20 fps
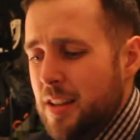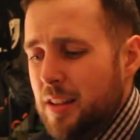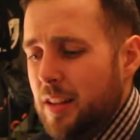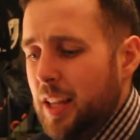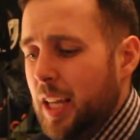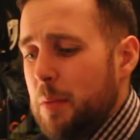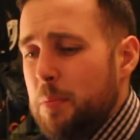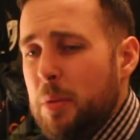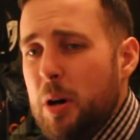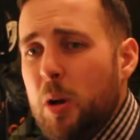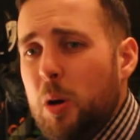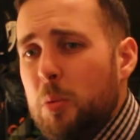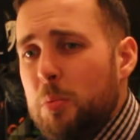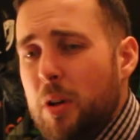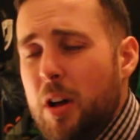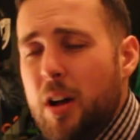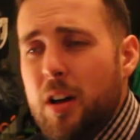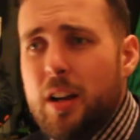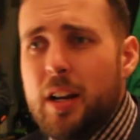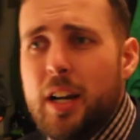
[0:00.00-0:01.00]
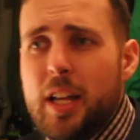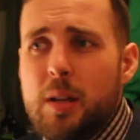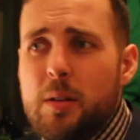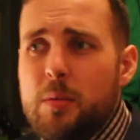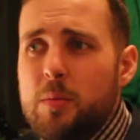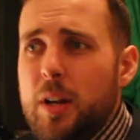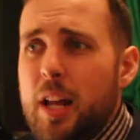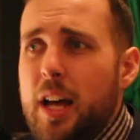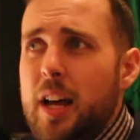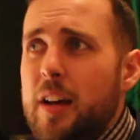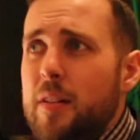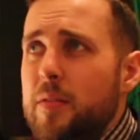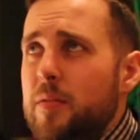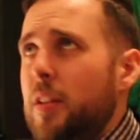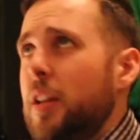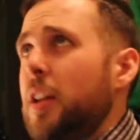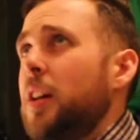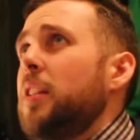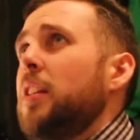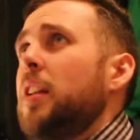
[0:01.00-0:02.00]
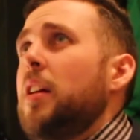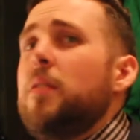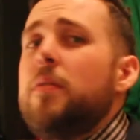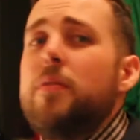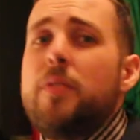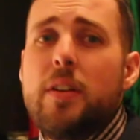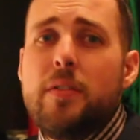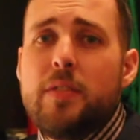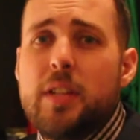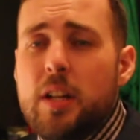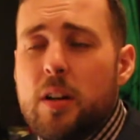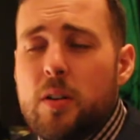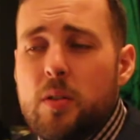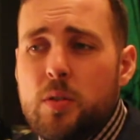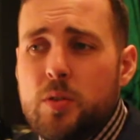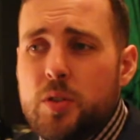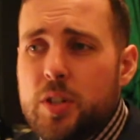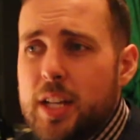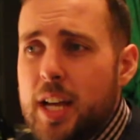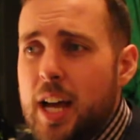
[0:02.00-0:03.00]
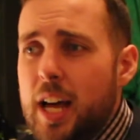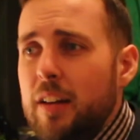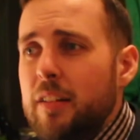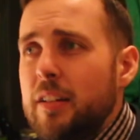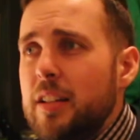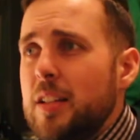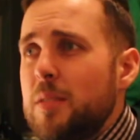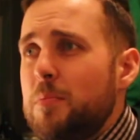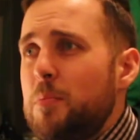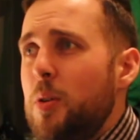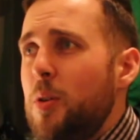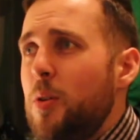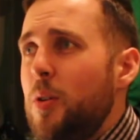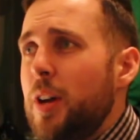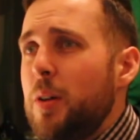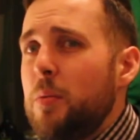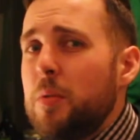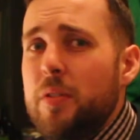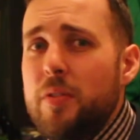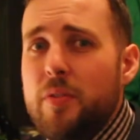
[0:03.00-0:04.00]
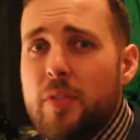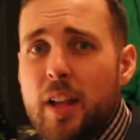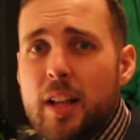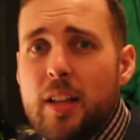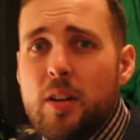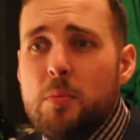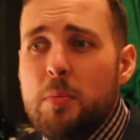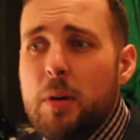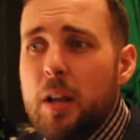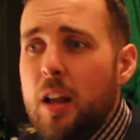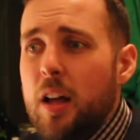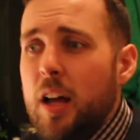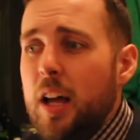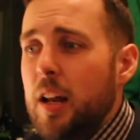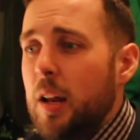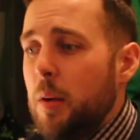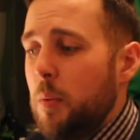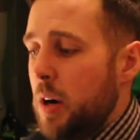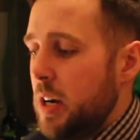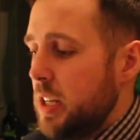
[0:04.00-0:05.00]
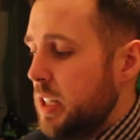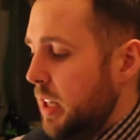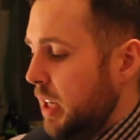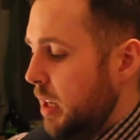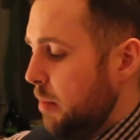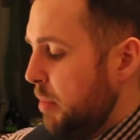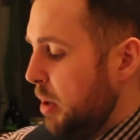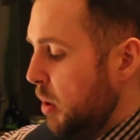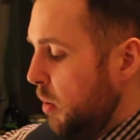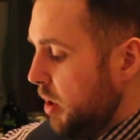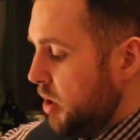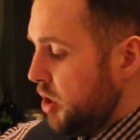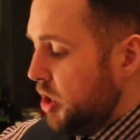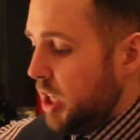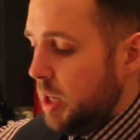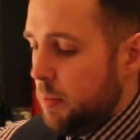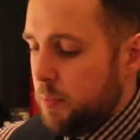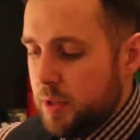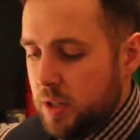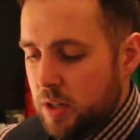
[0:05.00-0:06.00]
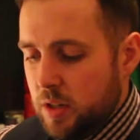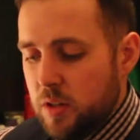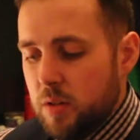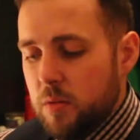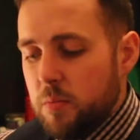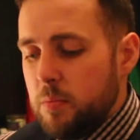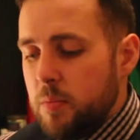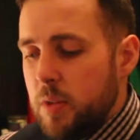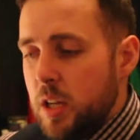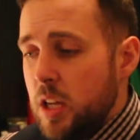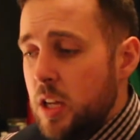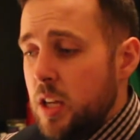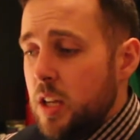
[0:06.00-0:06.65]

a bowl of broccoli would have 50 or 100 calories, it would fill you up a lot, whereas a bowl of chips or something